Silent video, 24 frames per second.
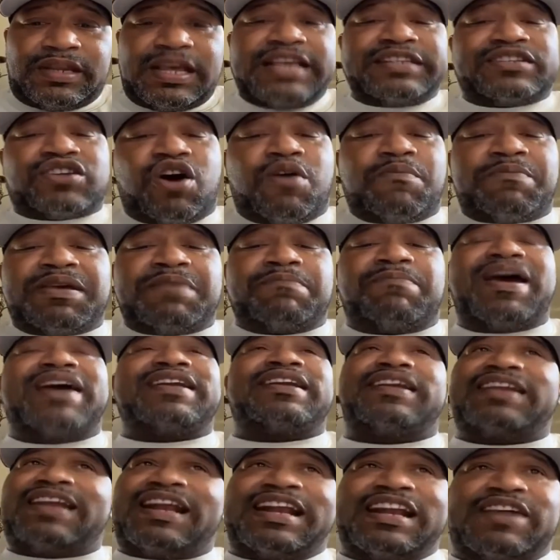it's going to be
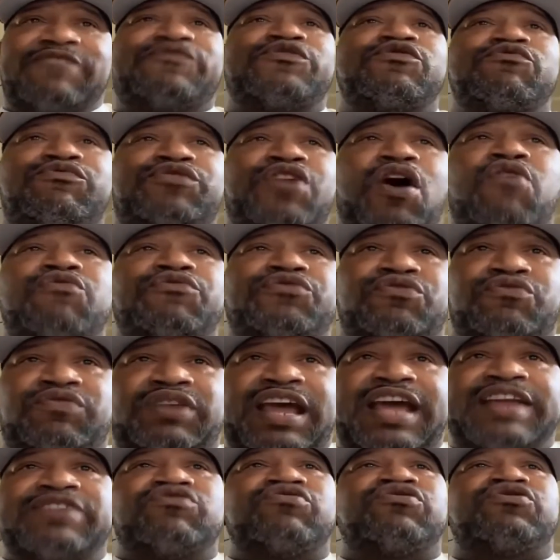better than if you don't do
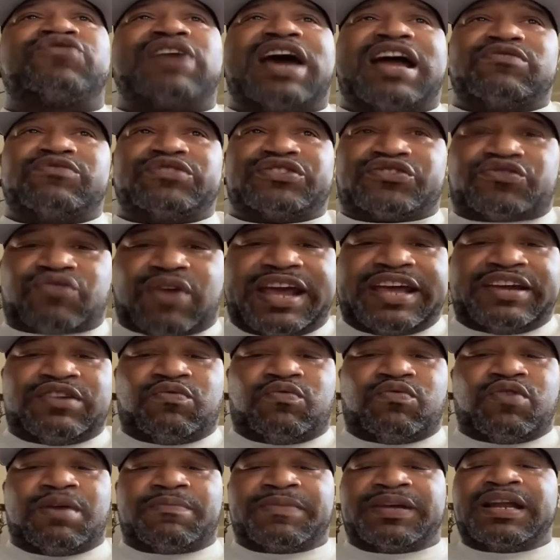that and you try to restrain
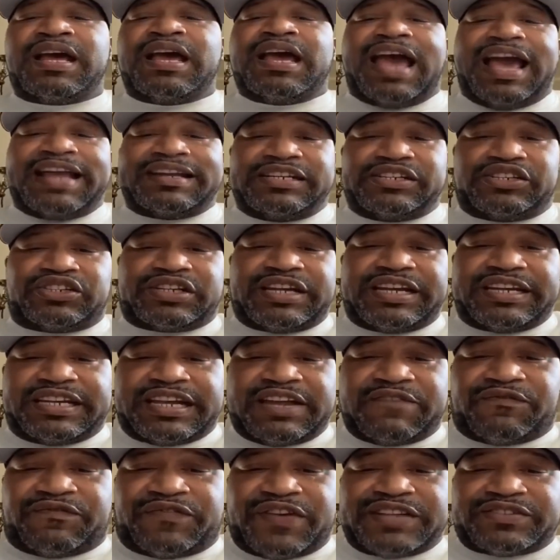a woman and then shit
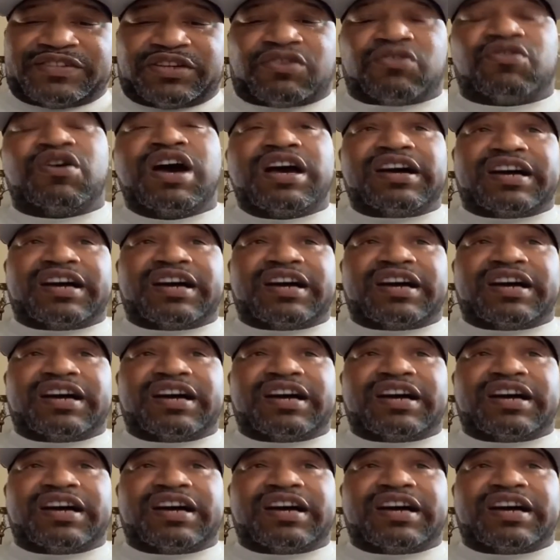get physical.